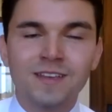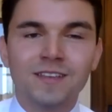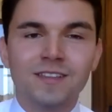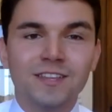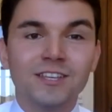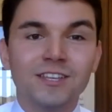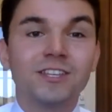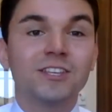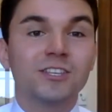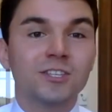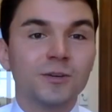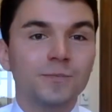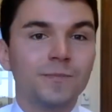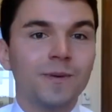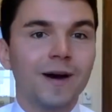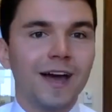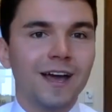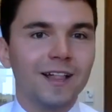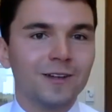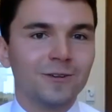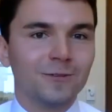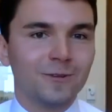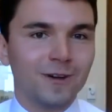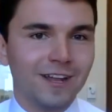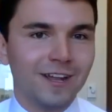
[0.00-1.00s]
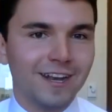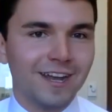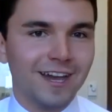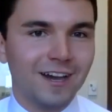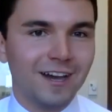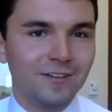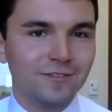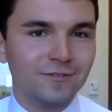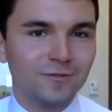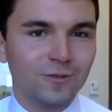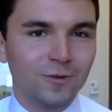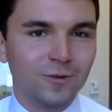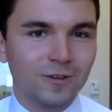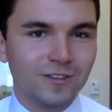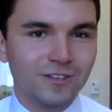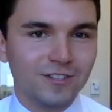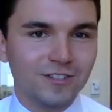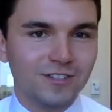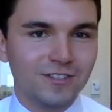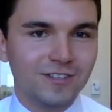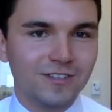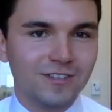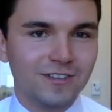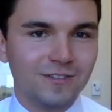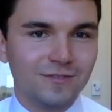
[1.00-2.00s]
This is a pilot right now for the
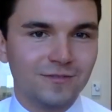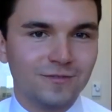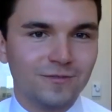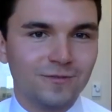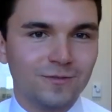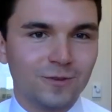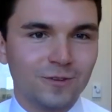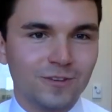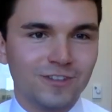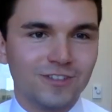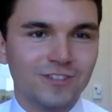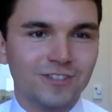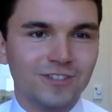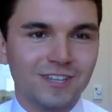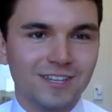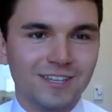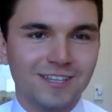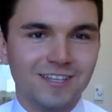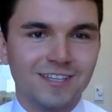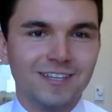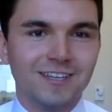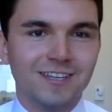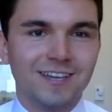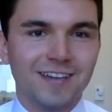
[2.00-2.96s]
city